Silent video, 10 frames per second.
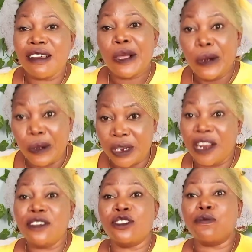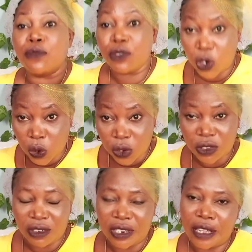clothes. They don't used to put
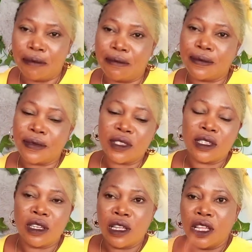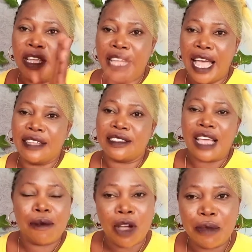clothes on them. Yes,
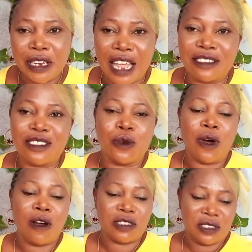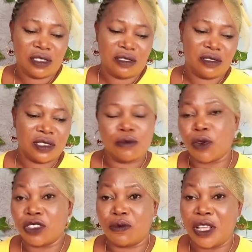I'm coming down to what
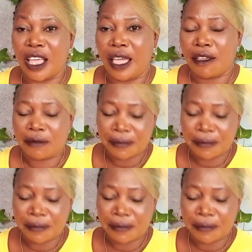brought me here.